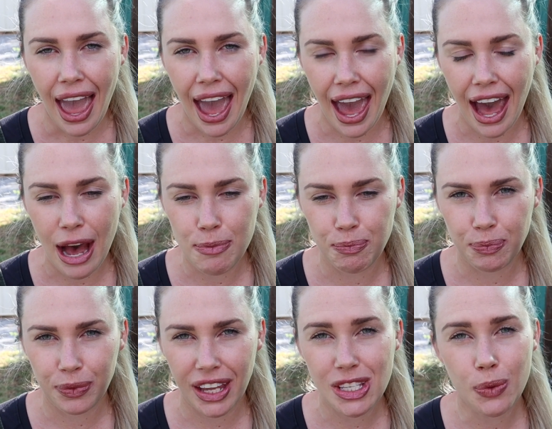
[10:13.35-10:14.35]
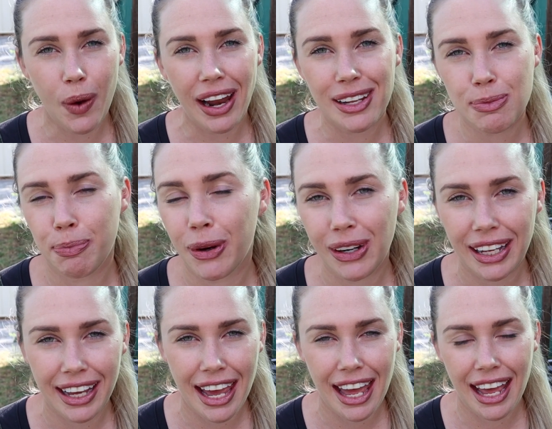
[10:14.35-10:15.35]
as well as
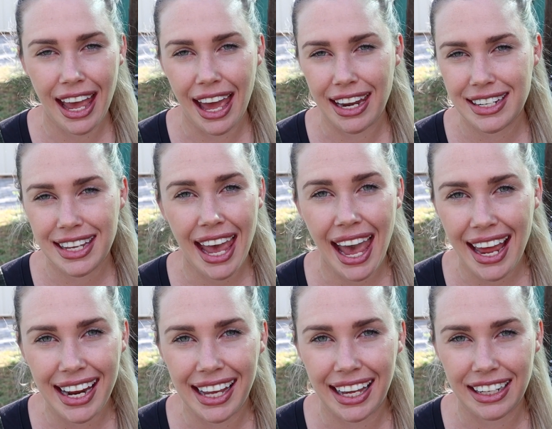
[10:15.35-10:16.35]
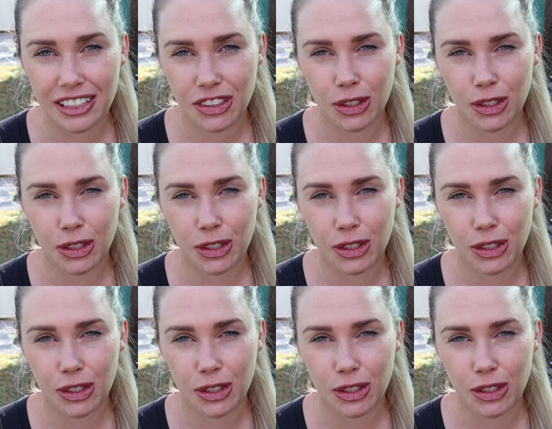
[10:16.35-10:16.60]
bottling it and canning it